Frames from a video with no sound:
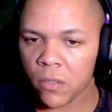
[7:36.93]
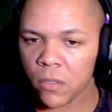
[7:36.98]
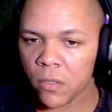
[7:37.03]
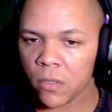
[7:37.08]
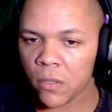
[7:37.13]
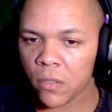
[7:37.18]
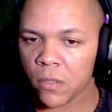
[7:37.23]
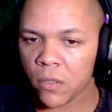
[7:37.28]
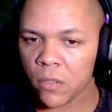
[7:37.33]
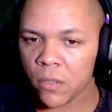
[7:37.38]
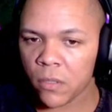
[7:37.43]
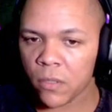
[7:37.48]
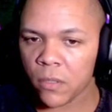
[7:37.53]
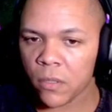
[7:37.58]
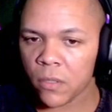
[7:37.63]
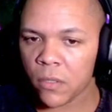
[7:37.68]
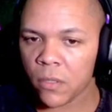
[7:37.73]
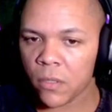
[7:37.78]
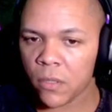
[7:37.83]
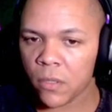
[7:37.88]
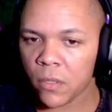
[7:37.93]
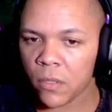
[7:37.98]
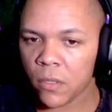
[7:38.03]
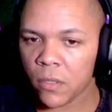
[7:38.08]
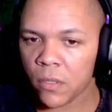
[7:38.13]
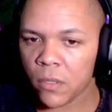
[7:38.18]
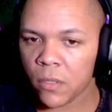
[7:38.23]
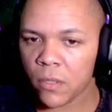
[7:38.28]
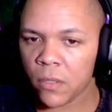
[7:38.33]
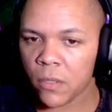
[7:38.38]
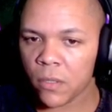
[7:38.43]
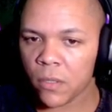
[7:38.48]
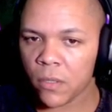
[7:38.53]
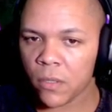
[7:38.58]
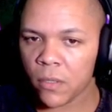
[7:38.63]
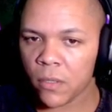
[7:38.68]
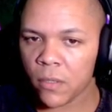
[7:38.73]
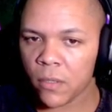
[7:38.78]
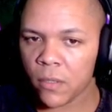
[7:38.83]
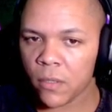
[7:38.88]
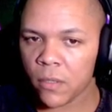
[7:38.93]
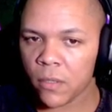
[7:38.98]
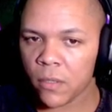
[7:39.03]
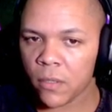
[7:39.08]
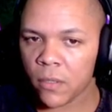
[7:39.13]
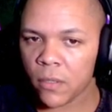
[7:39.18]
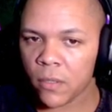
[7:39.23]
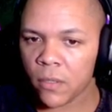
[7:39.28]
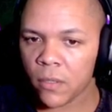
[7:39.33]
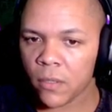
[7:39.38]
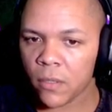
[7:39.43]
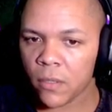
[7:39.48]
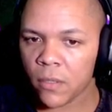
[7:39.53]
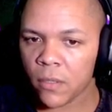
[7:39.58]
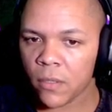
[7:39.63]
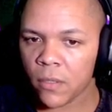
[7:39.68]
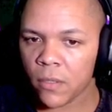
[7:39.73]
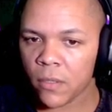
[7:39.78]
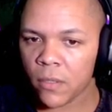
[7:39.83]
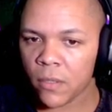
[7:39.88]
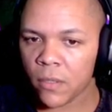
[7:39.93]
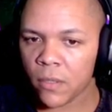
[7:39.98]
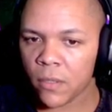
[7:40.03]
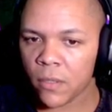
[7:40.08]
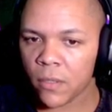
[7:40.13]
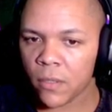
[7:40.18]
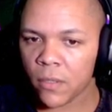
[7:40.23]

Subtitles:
No one is speaking in this clip.